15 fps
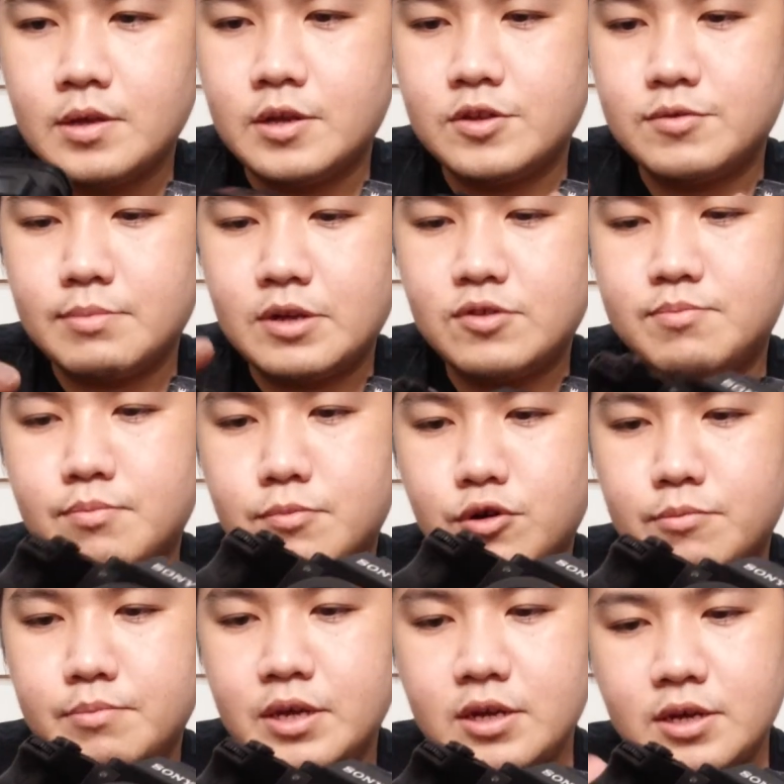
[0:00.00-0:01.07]
It's much
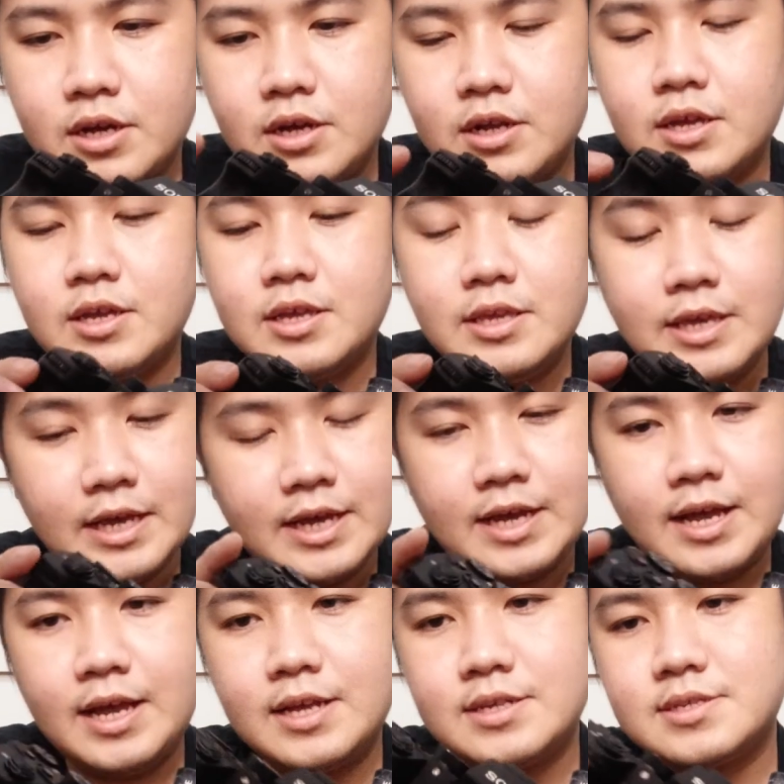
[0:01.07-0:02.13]
more bigger,
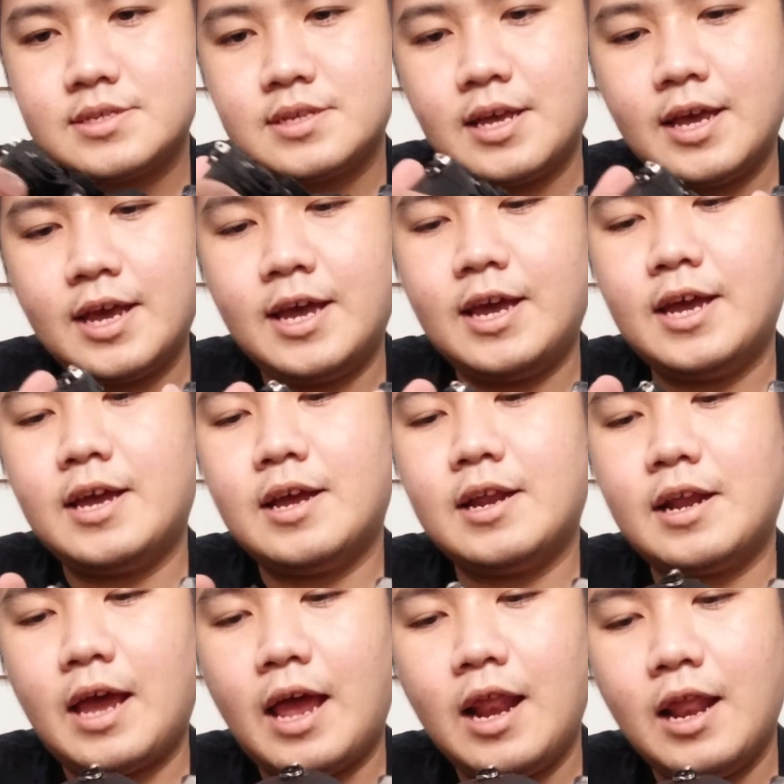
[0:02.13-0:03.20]
yes,
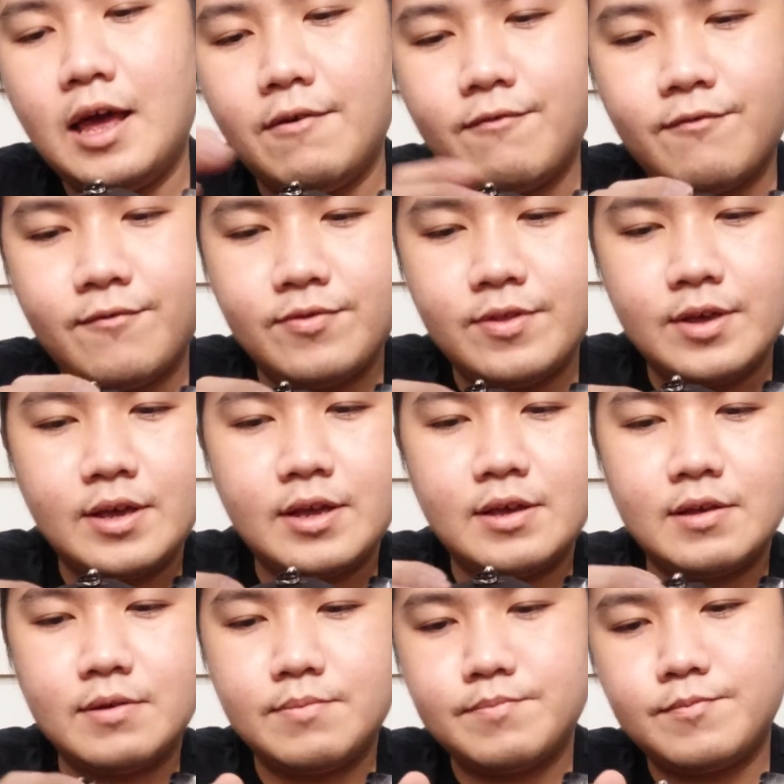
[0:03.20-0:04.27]
and I love the,
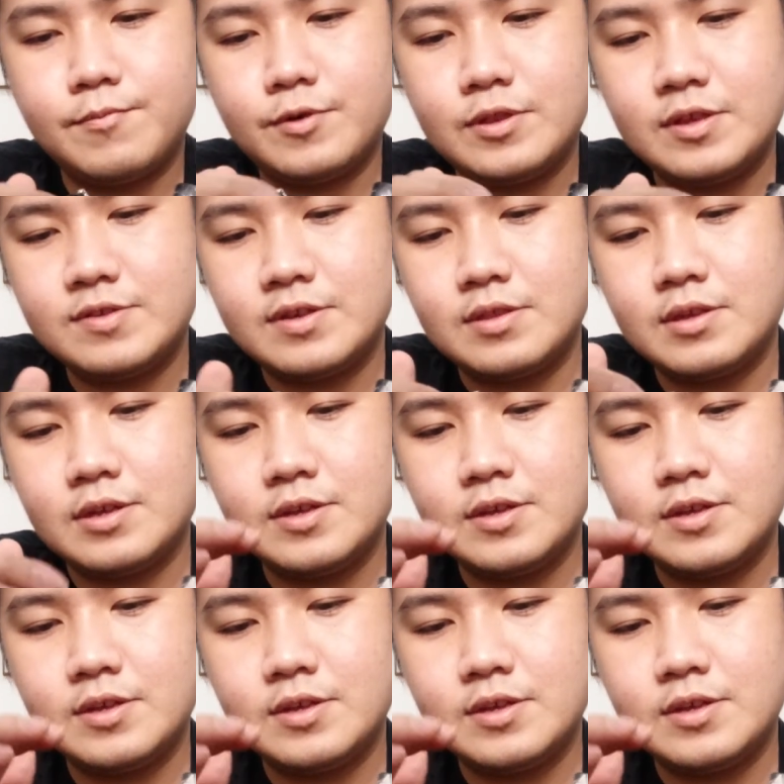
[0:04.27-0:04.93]
what is it?